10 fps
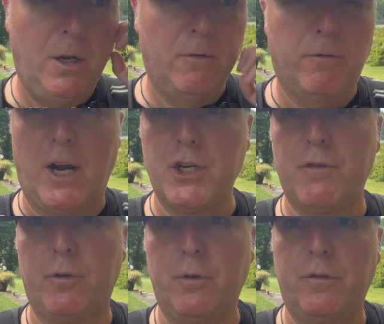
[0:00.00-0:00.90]
Fresh
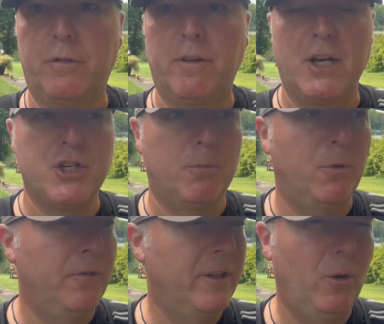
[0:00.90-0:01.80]
fruits and
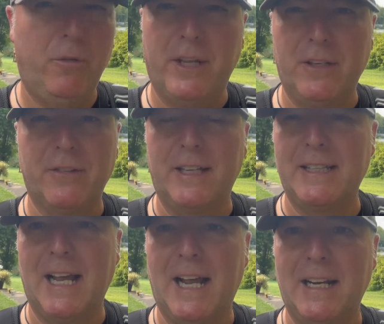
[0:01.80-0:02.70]
vegetables, little things like
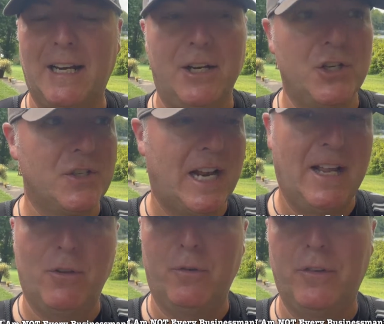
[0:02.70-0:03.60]
that. And I just
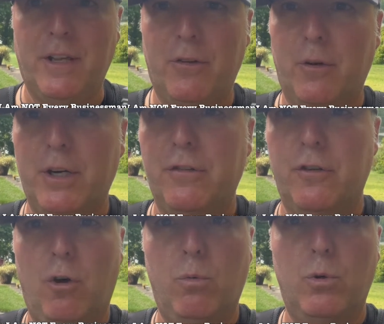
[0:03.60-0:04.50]
add those in. There is
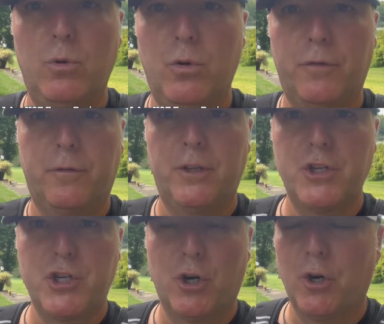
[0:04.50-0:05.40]
no rules for
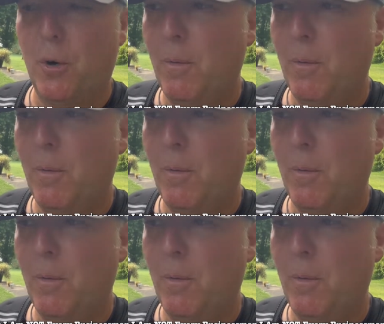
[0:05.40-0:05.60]
this journal.